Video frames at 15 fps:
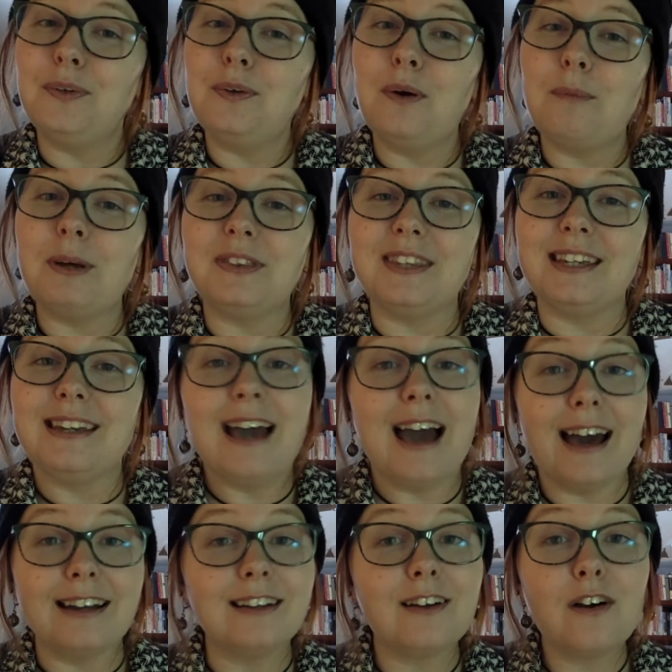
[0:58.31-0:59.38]
you know about the
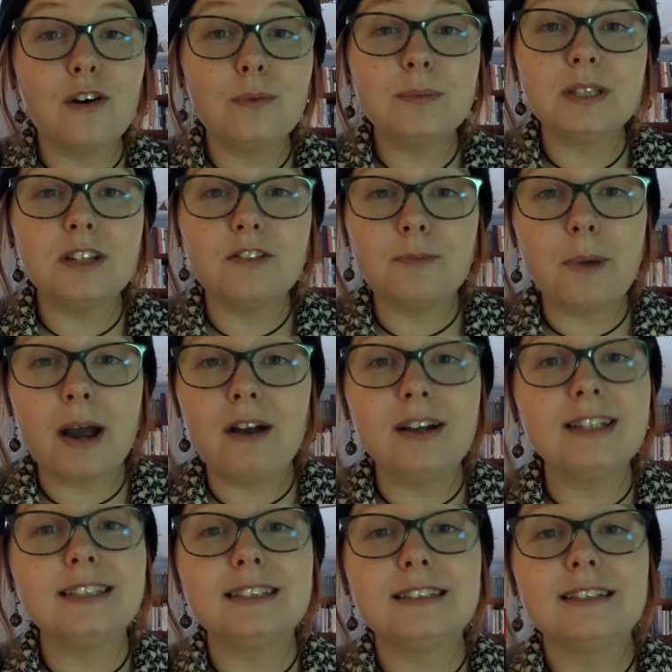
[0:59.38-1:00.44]
catacombs of
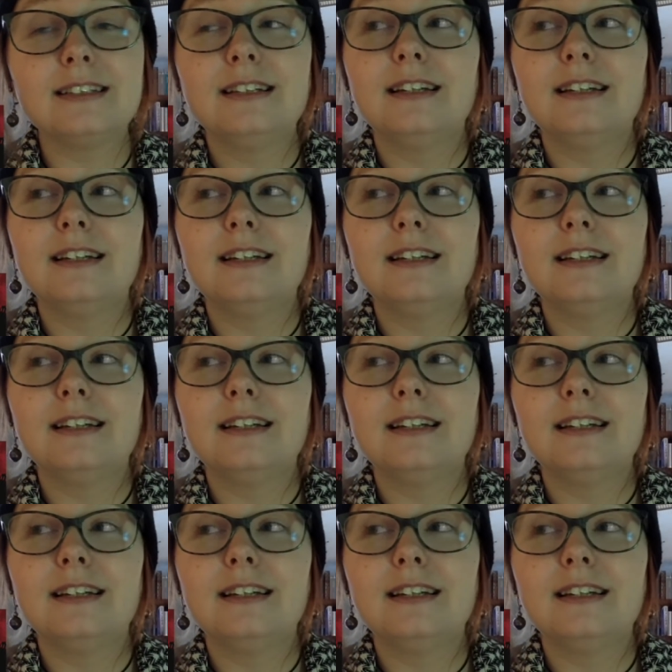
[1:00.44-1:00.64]
Paris.